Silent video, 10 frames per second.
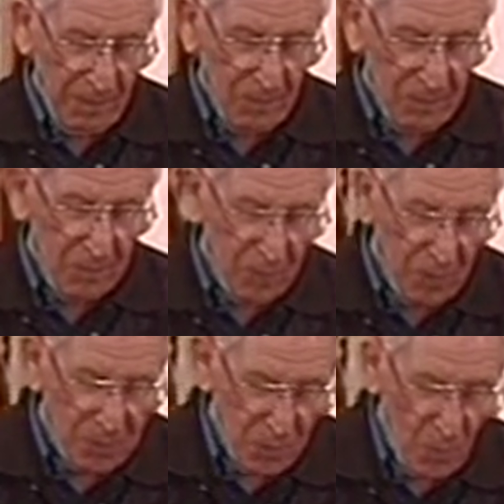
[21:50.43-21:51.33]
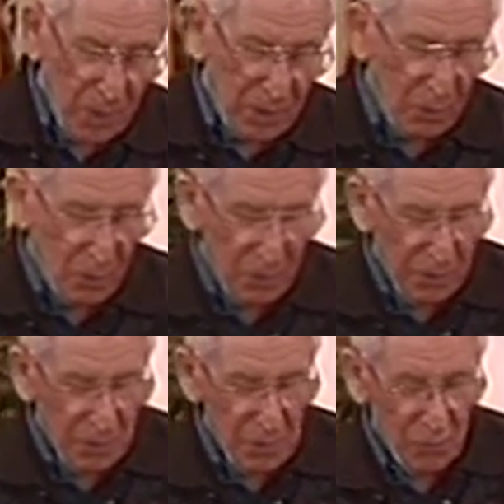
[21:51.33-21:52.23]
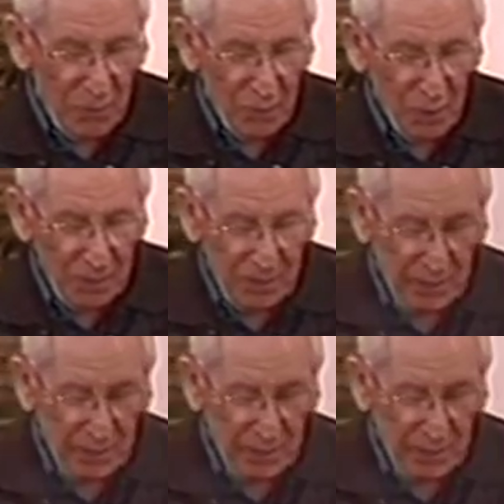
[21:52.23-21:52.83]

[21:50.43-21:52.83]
Sometimes I wonder whether he was really writing a